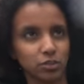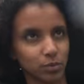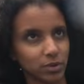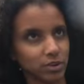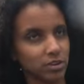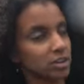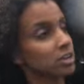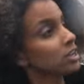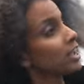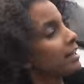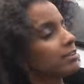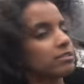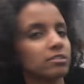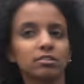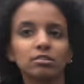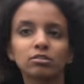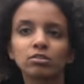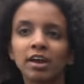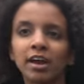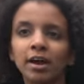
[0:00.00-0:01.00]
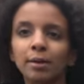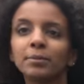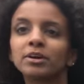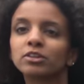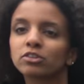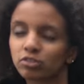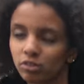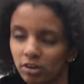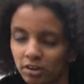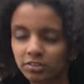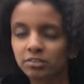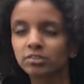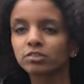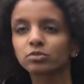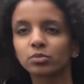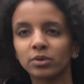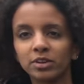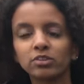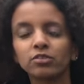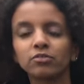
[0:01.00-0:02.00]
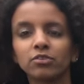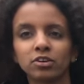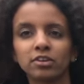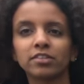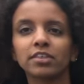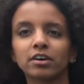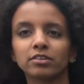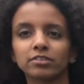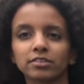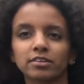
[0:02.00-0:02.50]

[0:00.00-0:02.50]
20, yes, um, it costs 24,000.